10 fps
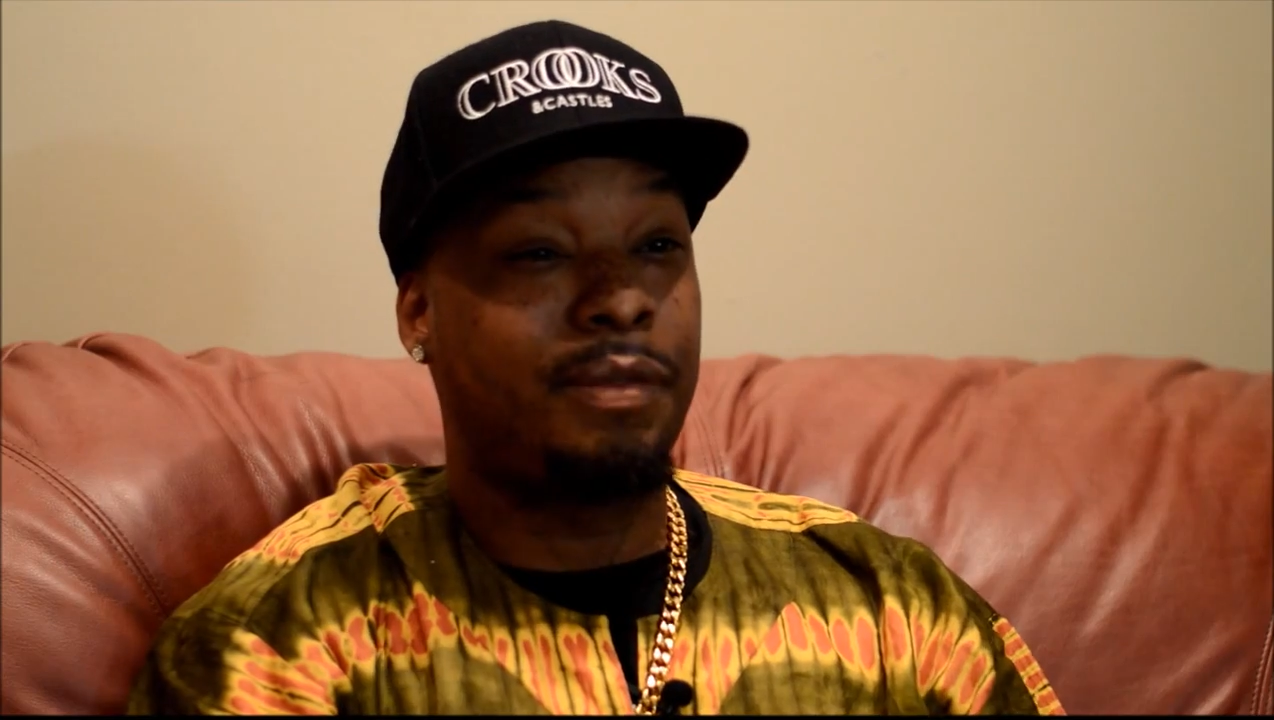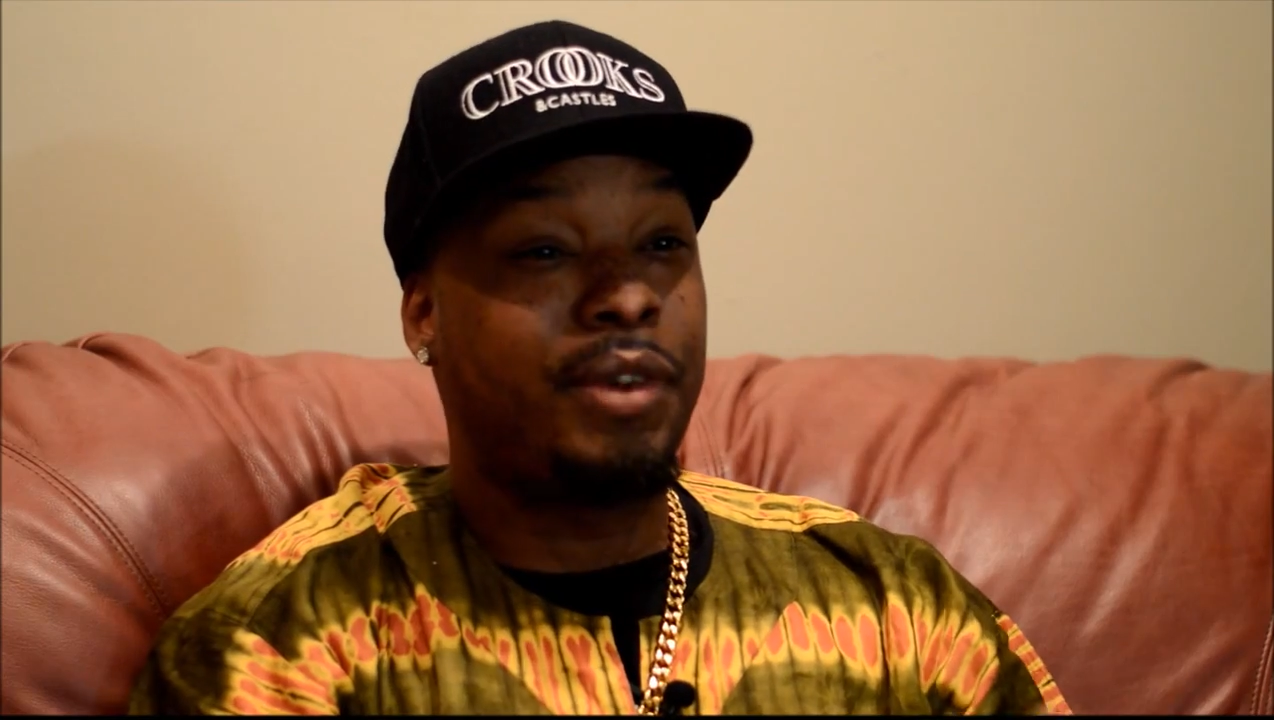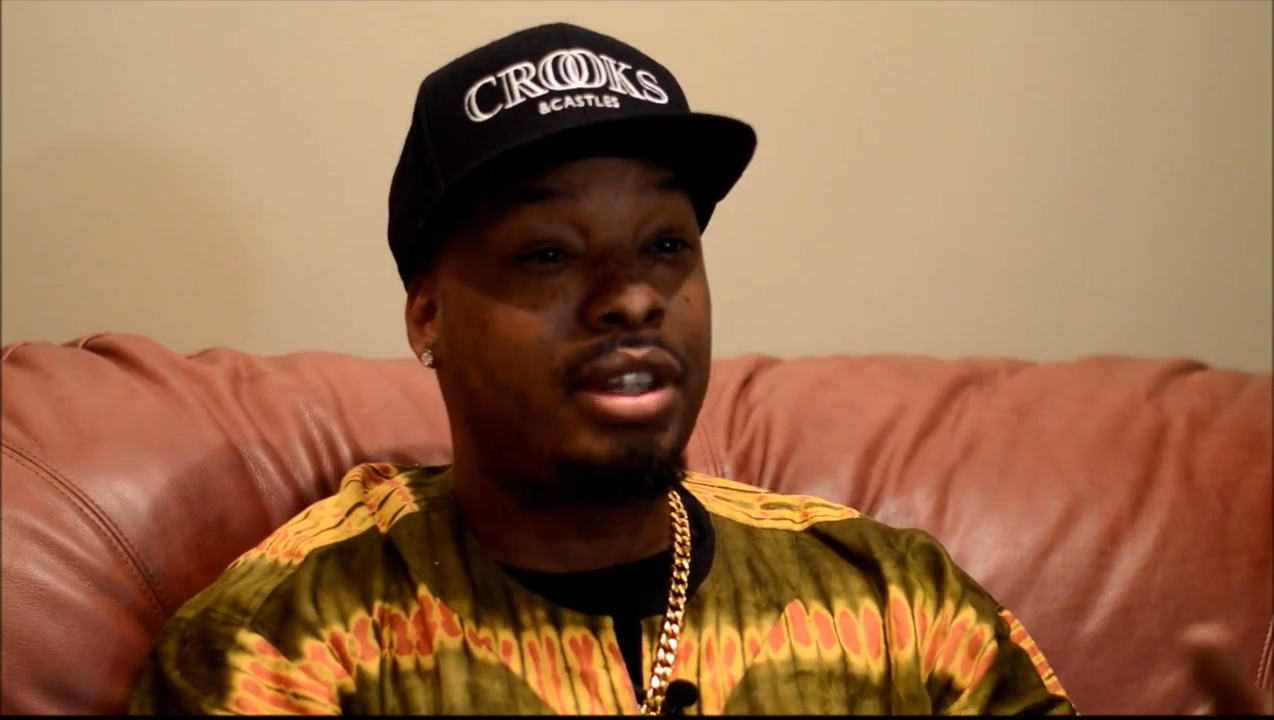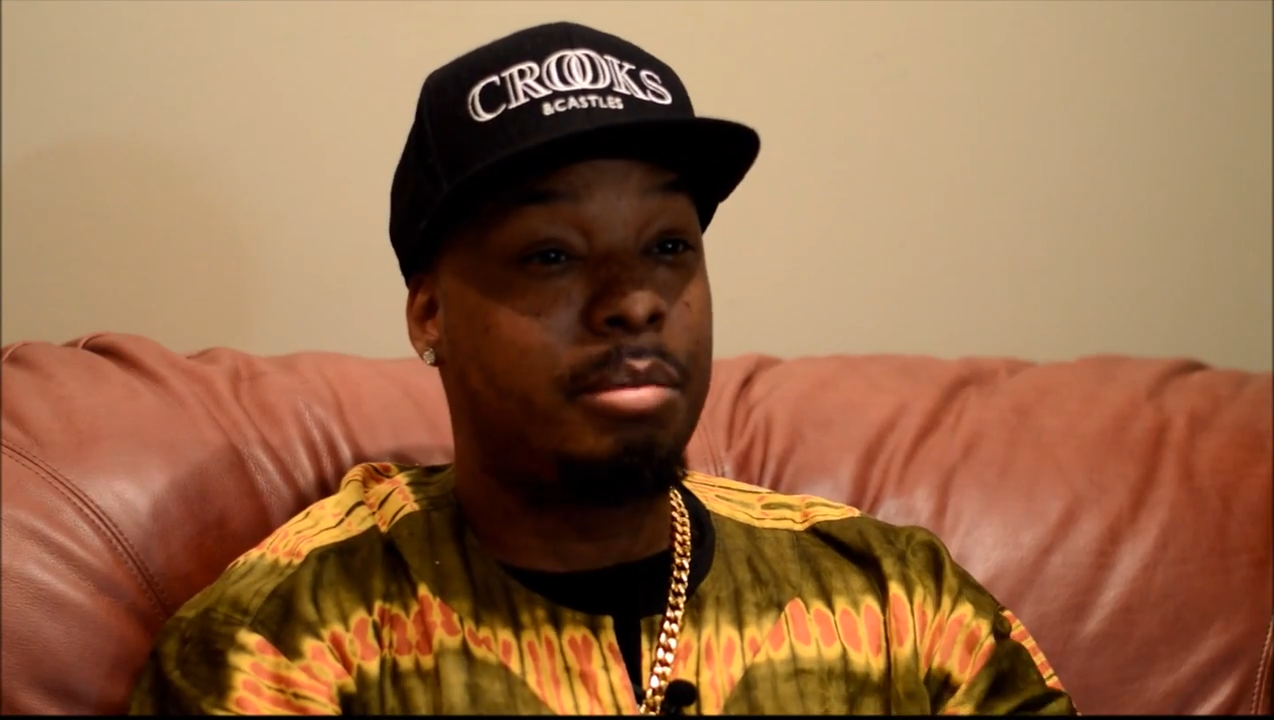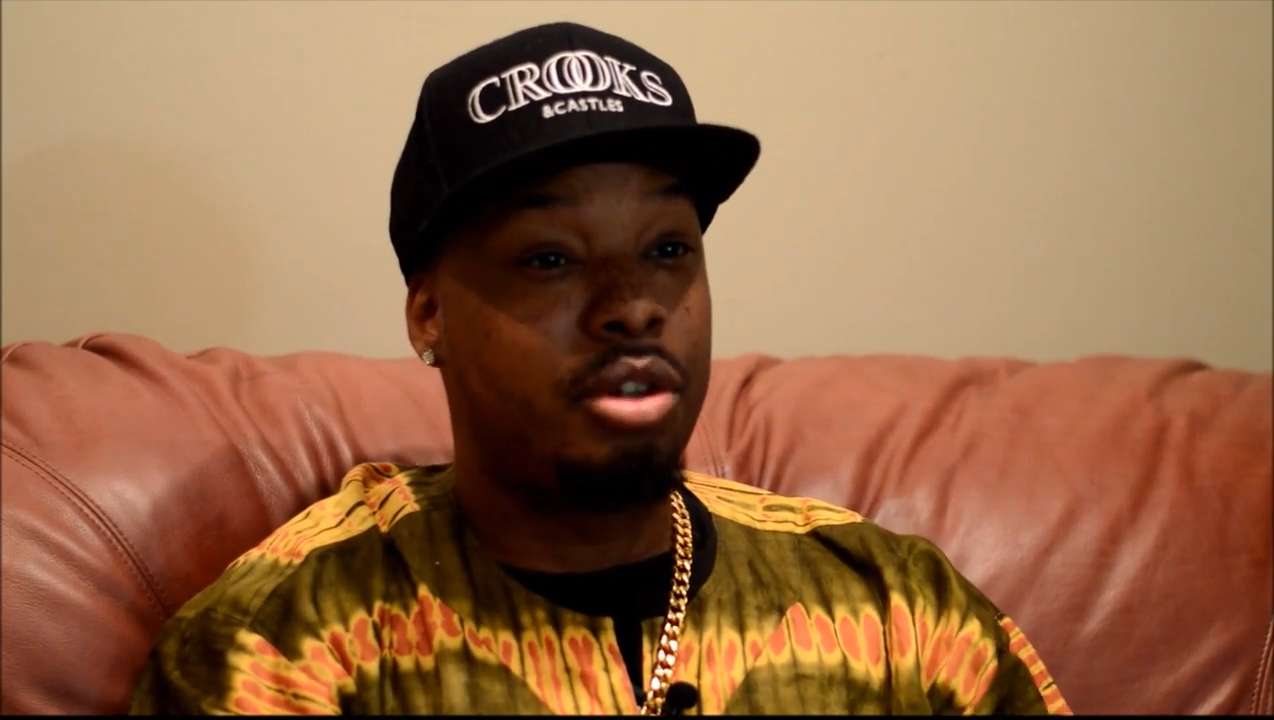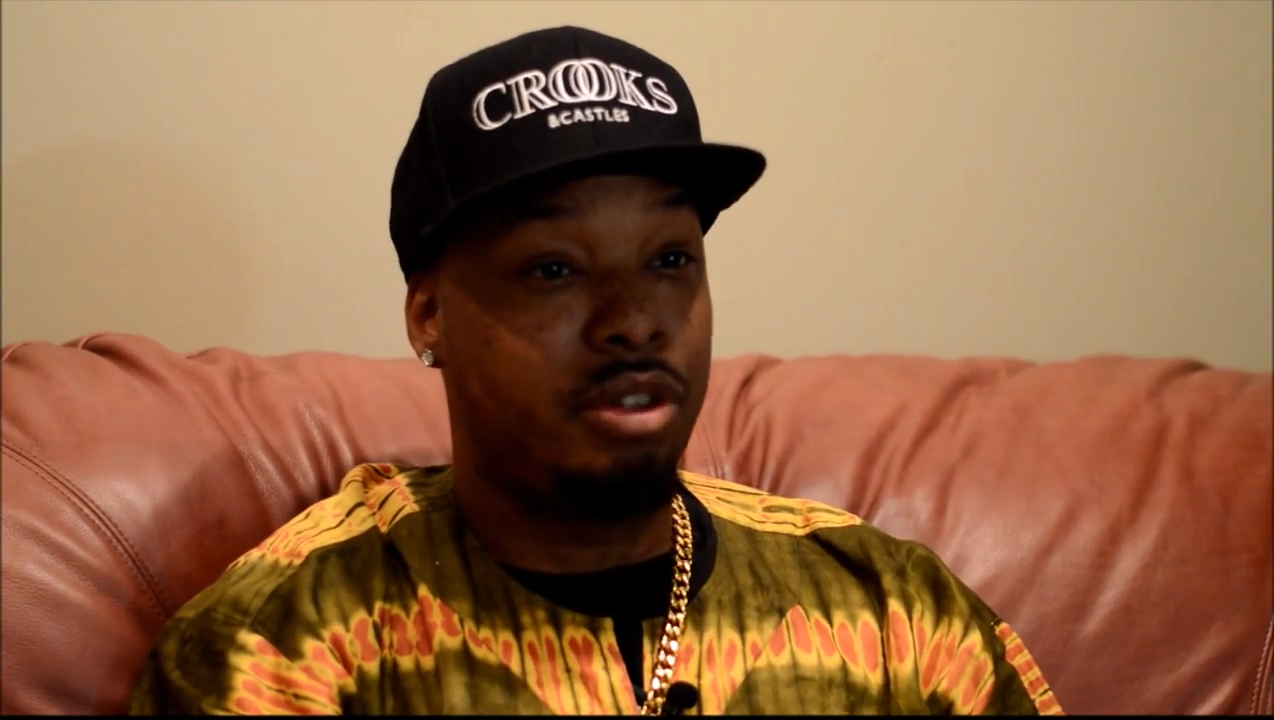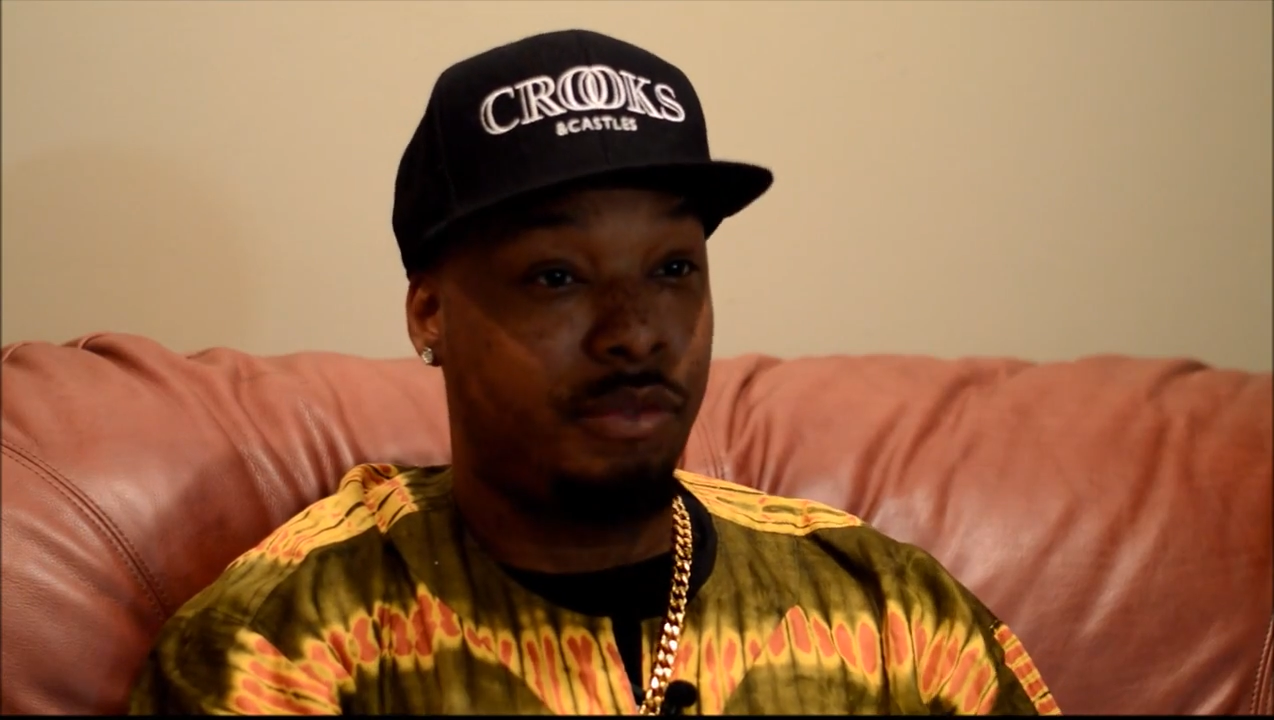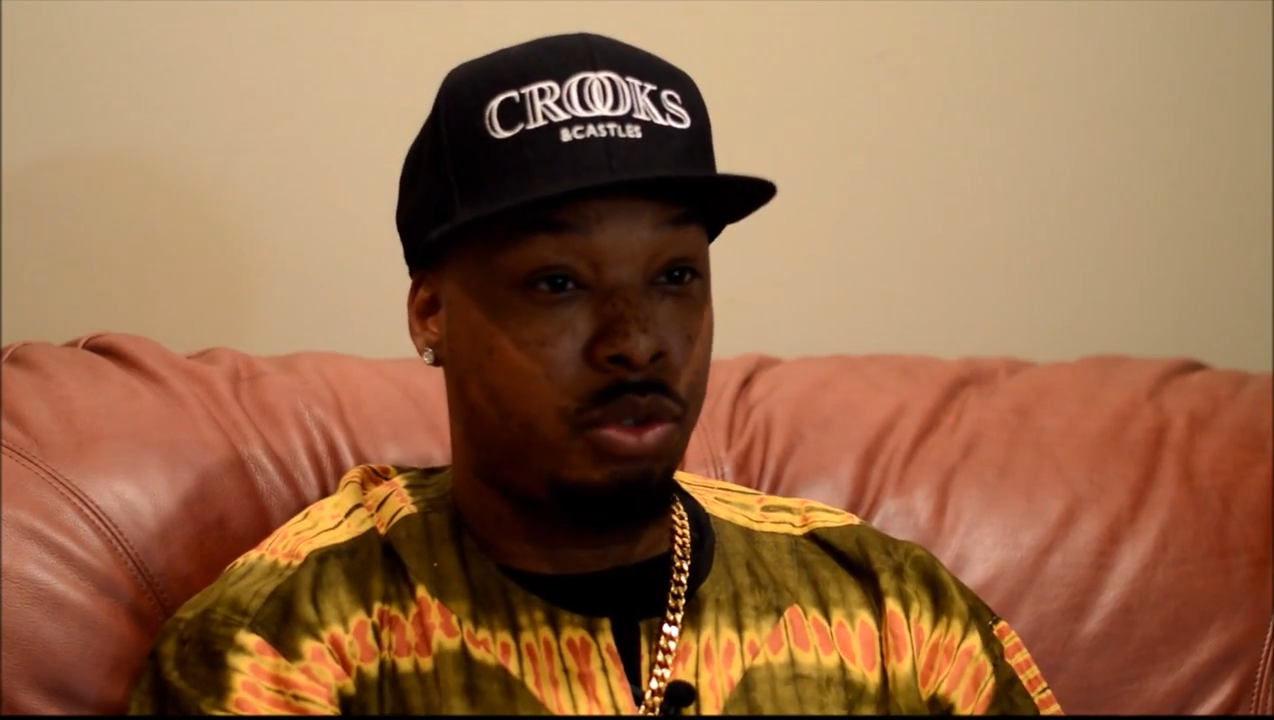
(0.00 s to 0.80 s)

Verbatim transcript: 50 million